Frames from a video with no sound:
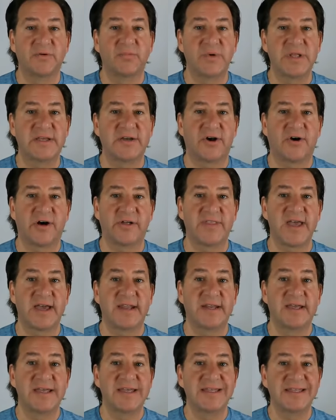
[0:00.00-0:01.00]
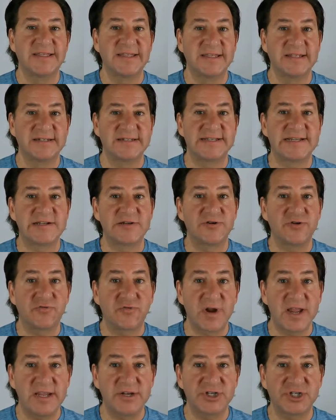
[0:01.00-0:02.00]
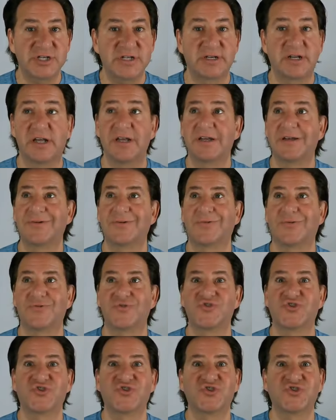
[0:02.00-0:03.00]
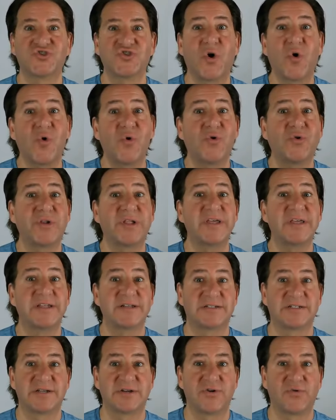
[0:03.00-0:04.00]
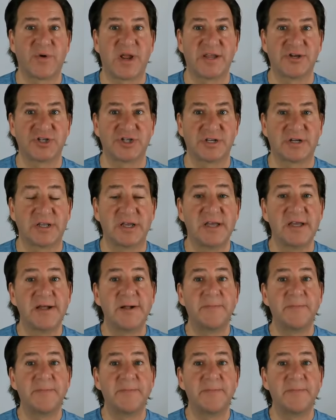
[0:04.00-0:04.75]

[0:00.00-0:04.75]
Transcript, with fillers: We call that integration or soul integration.